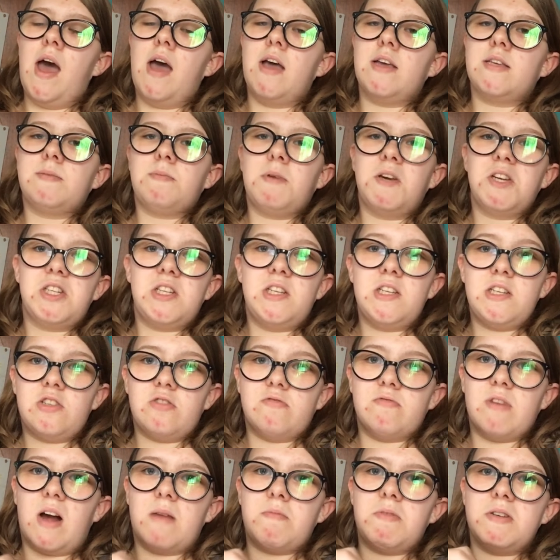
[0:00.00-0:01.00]
especially
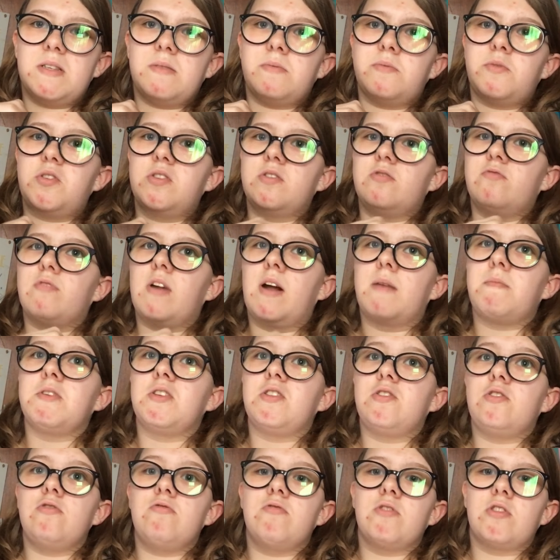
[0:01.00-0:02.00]
to rabbits, because
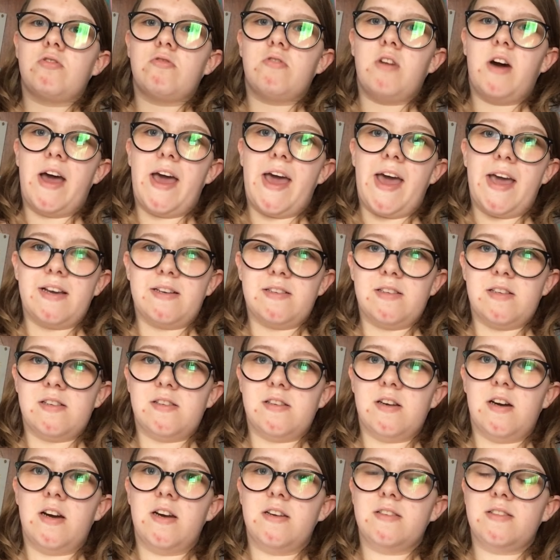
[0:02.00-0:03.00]
rabbits do require
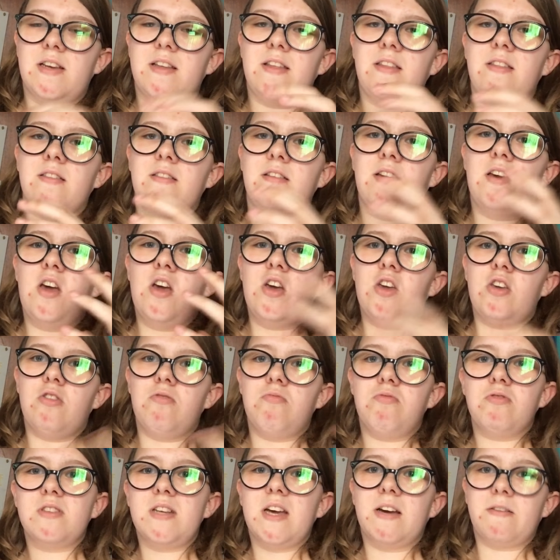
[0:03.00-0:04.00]
exercise and
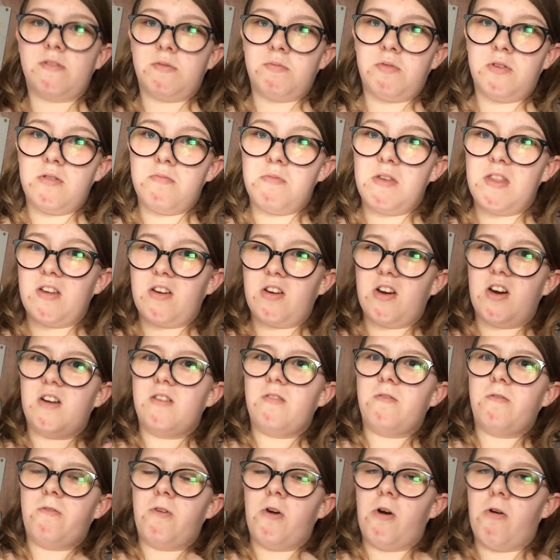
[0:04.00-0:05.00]
you would have to put them in the
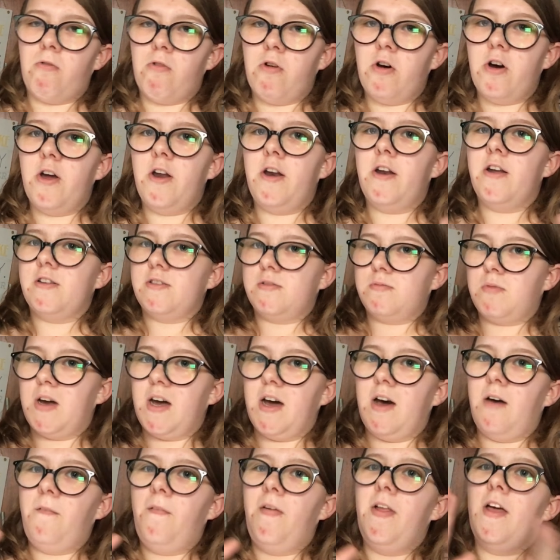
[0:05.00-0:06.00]
garden for a run as
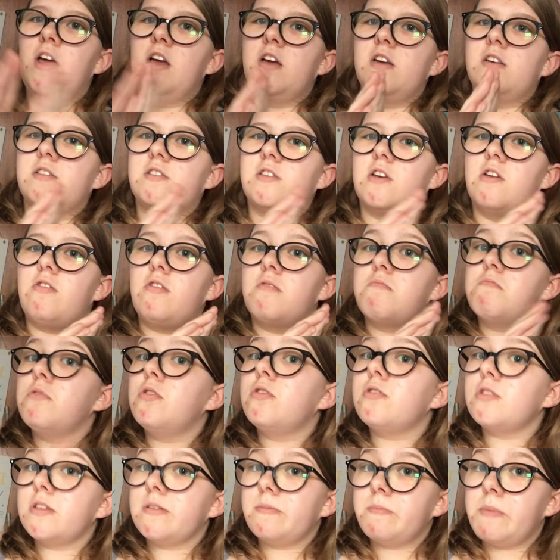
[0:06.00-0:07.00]
well. So the
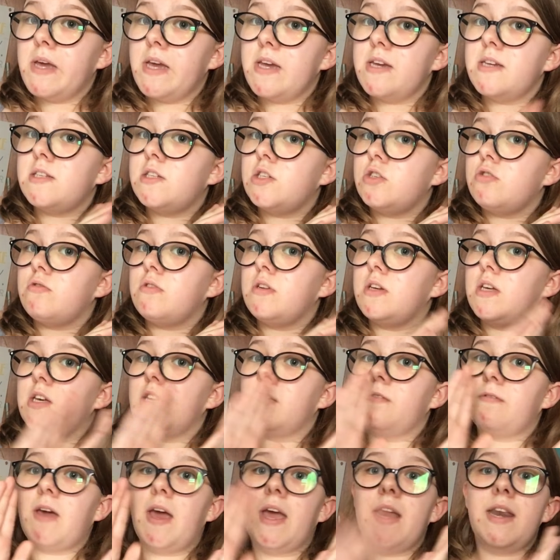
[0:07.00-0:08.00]
more space you can
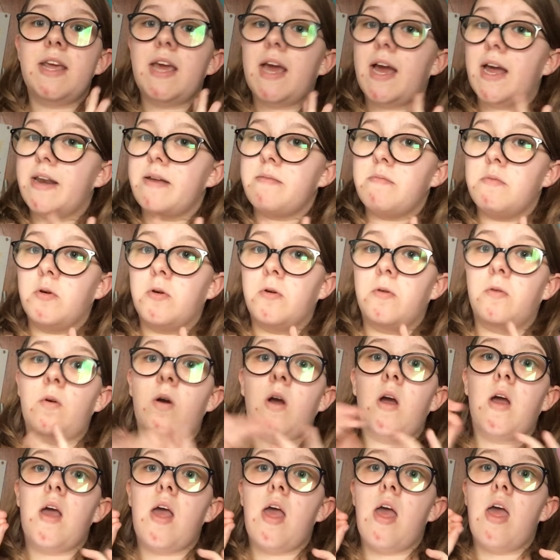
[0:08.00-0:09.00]
give any animal,
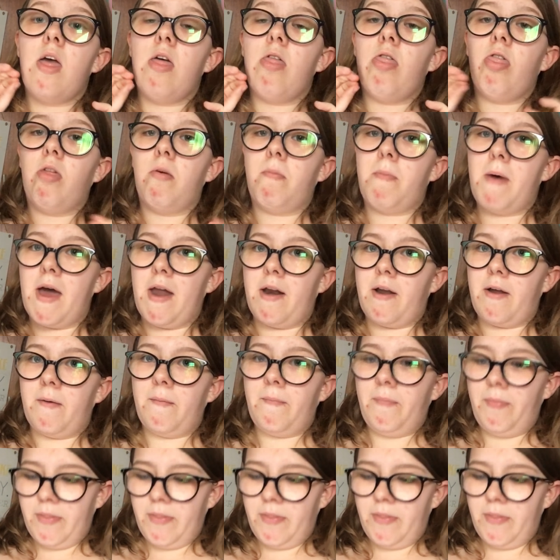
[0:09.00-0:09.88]
the better.